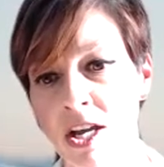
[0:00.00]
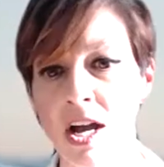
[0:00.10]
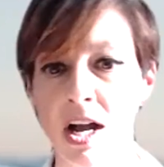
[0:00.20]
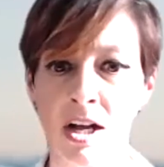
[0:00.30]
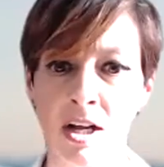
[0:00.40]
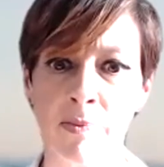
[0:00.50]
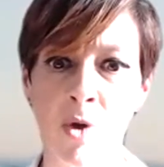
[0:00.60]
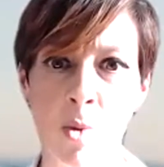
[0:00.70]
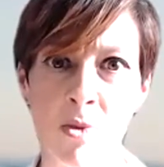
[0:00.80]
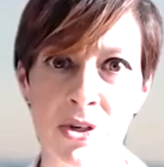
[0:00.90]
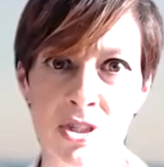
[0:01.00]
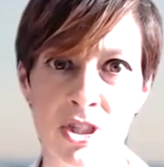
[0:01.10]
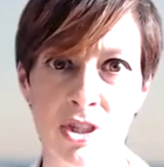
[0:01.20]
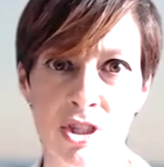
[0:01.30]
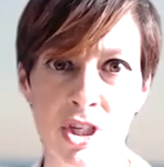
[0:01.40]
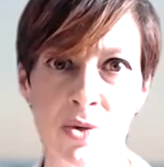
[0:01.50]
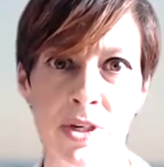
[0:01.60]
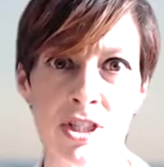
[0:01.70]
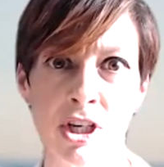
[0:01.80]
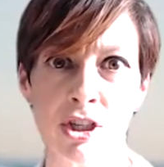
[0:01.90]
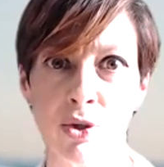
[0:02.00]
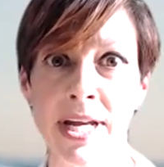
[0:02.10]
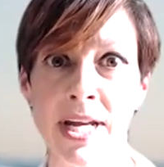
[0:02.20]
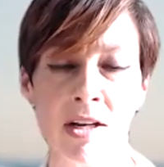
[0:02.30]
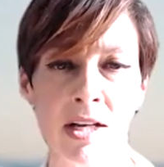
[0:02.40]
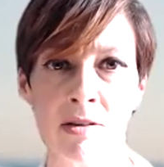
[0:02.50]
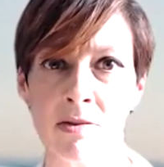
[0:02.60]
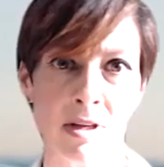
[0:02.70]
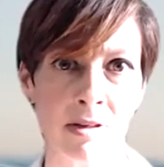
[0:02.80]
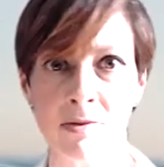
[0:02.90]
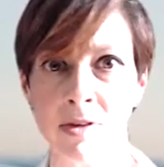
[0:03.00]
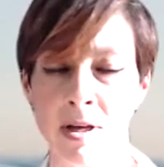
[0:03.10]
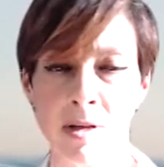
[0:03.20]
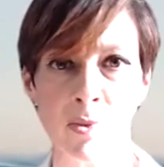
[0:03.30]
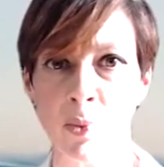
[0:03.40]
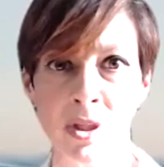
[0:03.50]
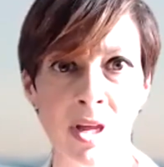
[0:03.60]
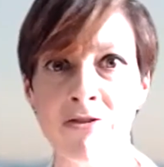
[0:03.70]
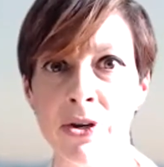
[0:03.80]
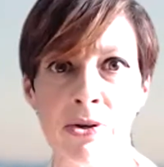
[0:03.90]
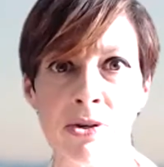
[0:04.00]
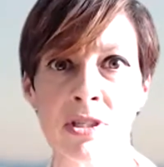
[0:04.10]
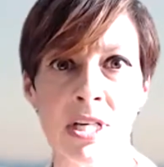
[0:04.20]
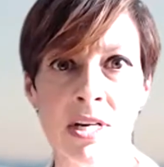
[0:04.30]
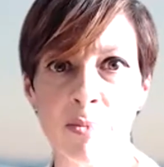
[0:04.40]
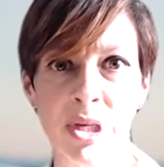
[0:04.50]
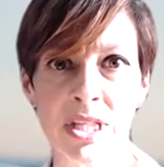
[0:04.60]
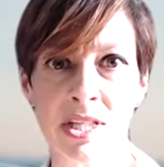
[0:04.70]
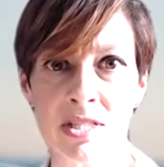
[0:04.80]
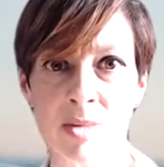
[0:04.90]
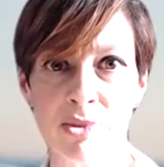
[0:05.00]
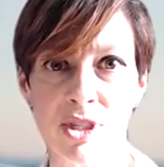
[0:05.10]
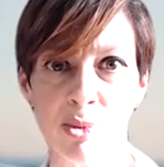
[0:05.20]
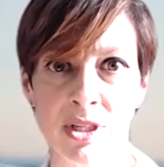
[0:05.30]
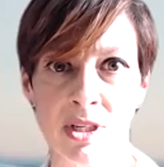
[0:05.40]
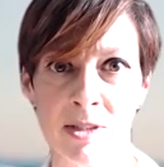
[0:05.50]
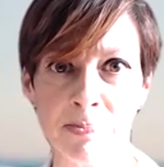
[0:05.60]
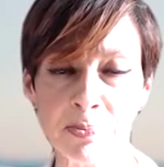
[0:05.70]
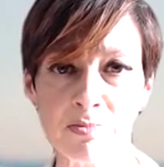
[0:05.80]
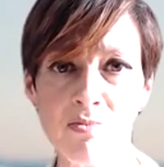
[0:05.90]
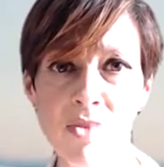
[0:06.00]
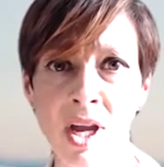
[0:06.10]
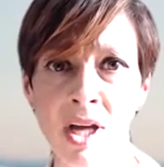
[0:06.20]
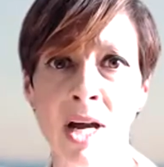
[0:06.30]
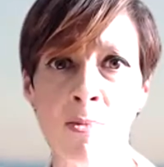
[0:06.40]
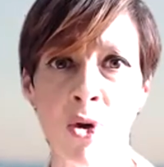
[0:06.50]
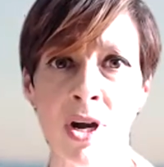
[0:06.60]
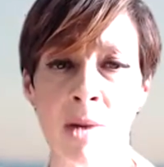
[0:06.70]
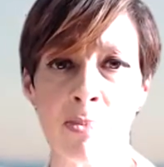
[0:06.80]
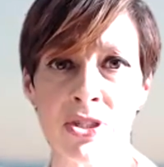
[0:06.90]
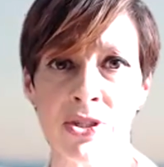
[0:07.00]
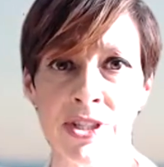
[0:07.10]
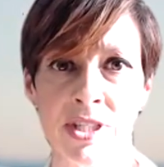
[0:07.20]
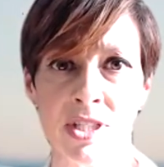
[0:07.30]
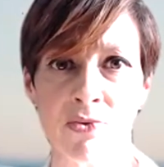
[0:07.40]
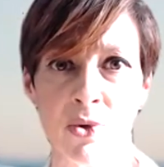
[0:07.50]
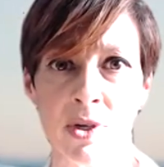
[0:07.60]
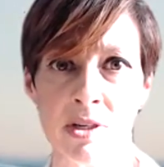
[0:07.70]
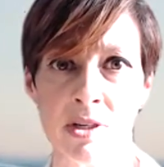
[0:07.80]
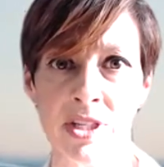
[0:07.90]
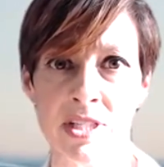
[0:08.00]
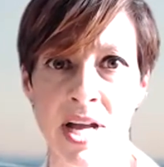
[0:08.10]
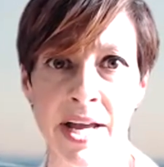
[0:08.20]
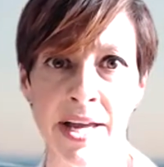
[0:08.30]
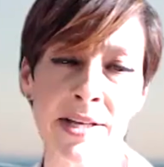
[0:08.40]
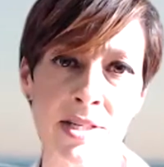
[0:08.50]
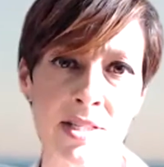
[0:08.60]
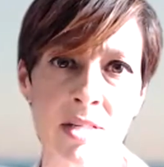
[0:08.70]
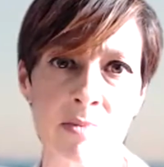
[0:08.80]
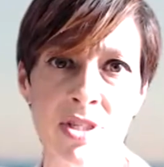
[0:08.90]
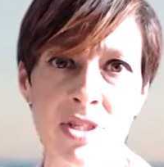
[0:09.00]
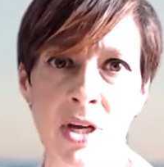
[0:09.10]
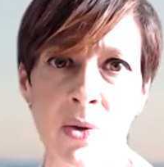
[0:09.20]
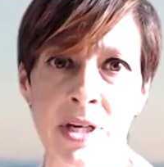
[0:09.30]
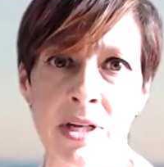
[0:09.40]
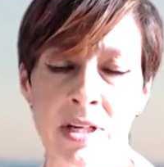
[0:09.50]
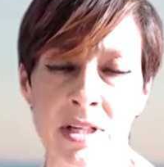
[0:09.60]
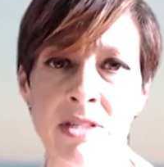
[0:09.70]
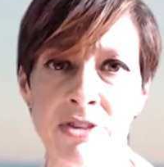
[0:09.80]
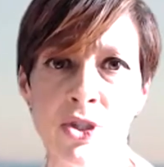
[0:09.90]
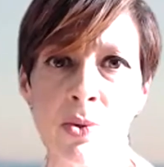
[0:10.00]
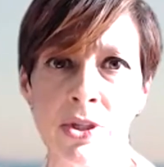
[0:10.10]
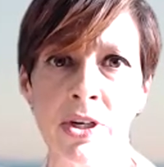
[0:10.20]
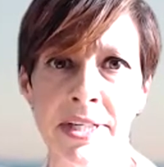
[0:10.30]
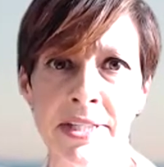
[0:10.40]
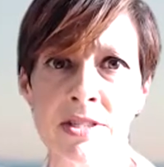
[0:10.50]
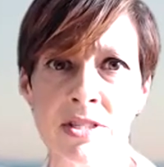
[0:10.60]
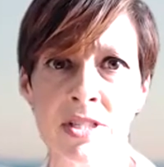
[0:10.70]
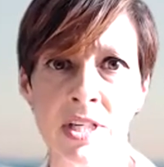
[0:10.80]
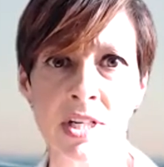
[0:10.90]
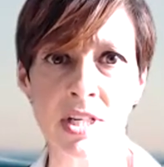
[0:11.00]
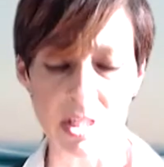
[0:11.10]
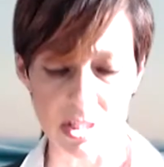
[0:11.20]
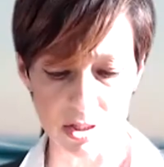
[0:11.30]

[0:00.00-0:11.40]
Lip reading: homeowners to the sewers are great, and we love those, but there seems to be a lot more opportunities for these IA systems to go in individual yards. So